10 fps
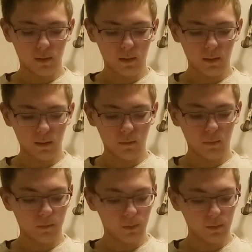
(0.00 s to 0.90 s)
He also
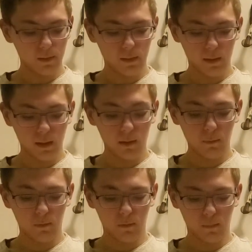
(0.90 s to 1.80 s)
performed the signs
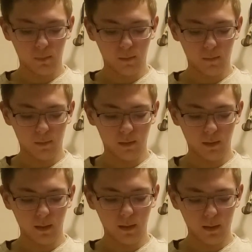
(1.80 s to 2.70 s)
before the people, and
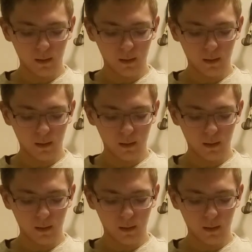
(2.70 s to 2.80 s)
they